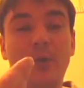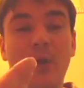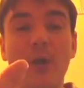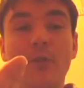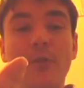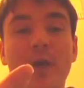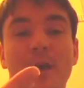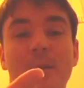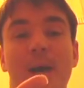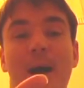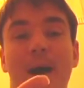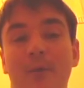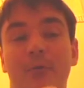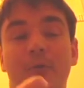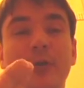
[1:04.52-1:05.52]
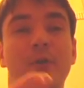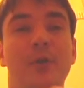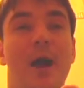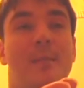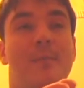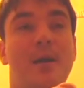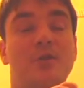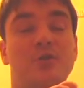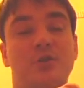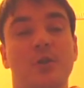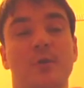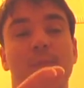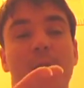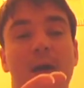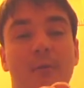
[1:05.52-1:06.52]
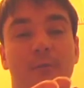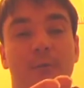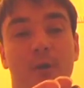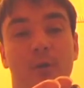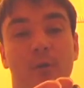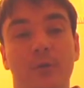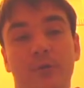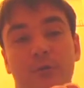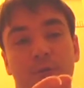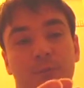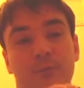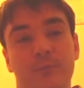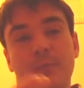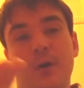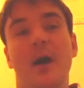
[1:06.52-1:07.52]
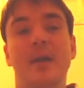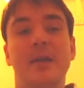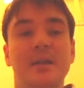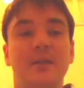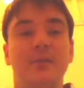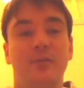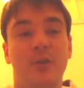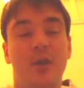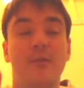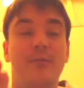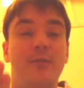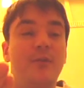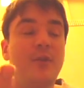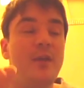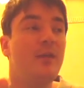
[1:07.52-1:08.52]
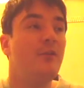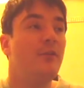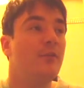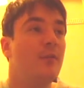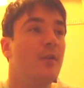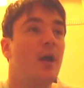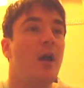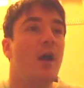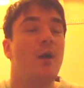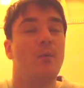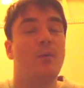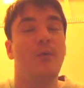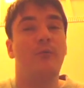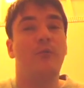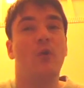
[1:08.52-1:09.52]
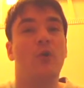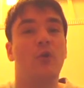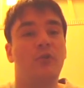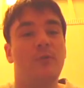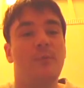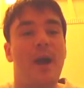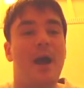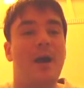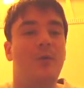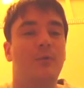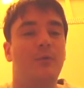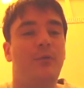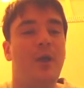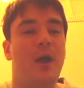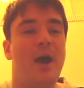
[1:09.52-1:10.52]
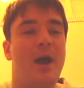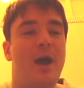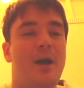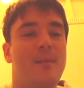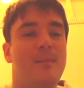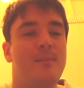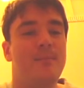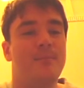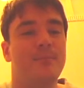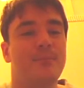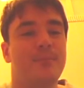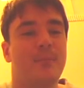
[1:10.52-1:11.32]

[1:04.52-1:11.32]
a lot then about two-dimensional manifolds, i.e. surfaces. We've talked about um,